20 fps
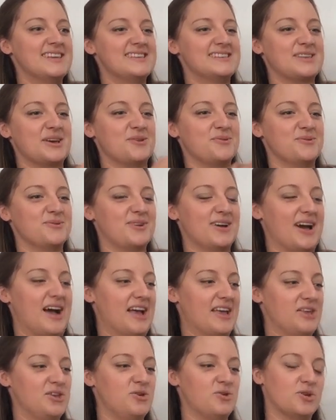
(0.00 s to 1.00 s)
So
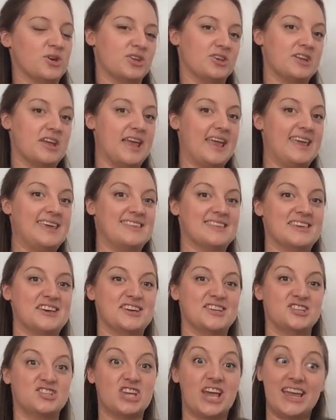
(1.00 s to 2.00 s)
you can
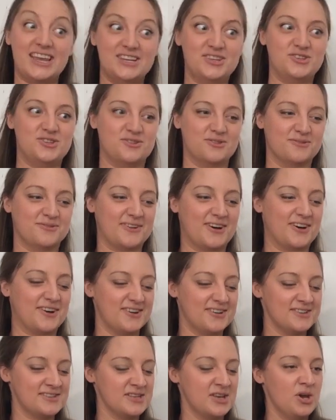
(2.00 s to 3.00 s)
either change your
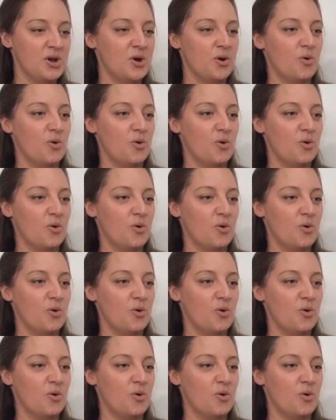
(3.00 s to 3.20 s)
vase